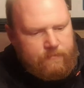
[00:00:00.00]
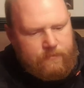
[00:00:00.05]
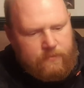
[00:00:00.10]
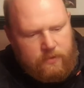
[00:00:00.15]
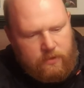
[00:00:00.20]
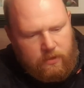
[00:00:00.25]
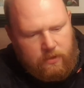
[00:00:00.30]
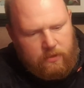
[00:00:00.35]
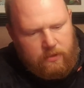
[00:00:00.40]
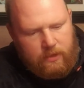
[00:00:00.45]

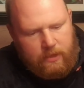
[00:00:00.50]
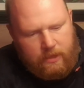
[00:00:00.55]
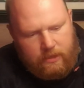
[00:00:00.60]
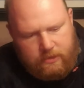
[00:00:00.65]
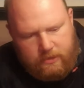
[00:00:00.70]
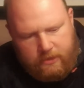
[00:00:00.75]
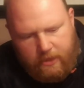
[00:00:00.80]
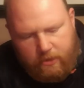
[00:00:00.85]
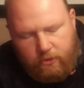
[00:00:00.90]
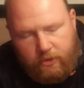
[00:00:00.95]
So like I
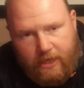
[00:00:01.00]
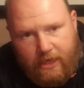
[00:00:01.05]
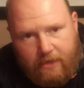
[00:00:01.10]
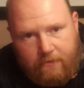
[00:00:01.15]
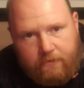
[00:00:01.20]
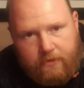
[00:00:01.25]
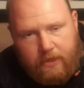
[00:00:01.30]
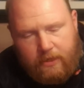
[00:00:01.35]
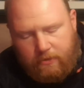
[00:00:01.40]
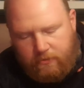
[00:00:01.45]
say, I could
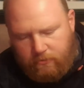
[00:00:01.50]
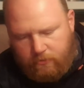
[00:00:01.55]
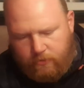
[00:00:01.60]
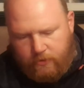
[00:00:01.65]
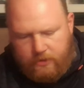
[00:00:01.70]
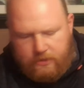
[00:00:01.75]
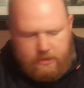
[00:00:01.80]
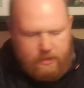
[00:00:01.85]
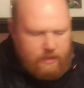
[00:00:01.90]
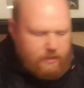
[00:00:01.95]
have that
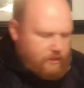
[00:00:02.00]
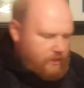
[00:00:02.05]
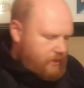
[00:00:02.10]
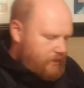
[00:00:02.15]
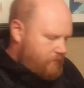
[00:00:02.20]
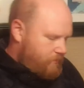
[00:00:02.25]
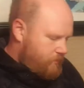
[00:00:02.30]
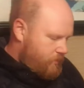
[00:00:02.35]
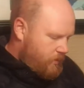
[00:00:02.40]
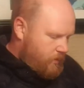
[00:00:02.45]
with a
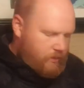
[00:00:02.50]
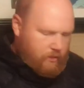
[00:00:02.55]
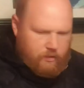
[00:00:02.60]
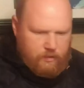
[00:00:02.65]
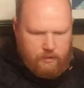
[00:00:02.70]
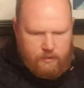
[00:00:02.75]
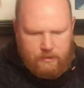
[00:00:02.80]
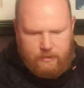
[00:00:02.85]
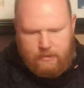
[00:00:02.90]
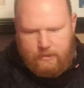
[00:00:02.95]
titanium pot.
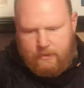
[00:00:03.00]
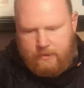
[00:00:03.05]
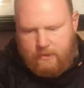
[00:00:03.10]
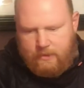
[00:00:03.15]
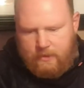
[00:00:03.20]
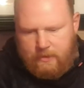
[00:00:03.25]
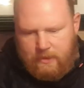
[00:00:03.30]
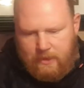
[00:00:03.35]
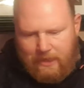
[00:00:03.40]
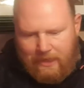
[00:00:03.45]

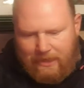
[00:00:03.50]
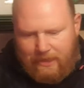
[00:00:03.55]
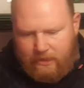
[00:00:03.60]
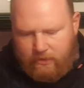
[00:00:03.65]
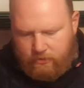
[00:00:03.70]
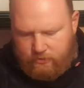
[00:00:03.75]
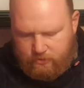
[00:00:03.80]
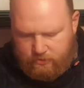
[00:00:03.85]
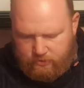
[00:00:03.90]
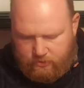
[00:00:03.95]
I
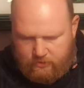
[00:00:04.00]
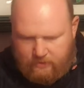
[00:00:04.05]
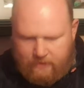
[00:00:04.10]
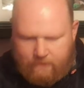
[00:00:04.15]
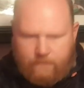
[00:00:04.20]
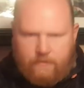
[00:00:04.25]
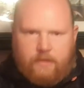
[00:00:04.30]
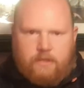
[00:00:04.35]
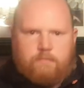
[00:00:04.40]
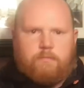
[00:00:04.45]
also
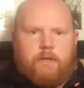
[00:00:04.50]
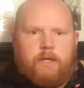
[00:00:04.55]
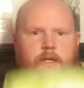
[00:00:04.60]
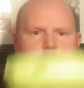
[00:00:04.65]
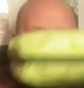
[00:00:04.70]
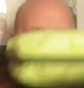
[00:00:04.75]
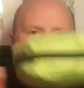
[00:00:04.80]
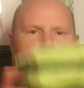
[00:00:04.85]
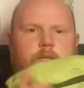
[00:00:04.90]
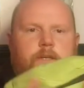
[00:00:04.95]
have this
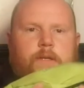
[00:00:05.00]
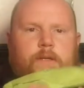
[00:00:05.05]
beast.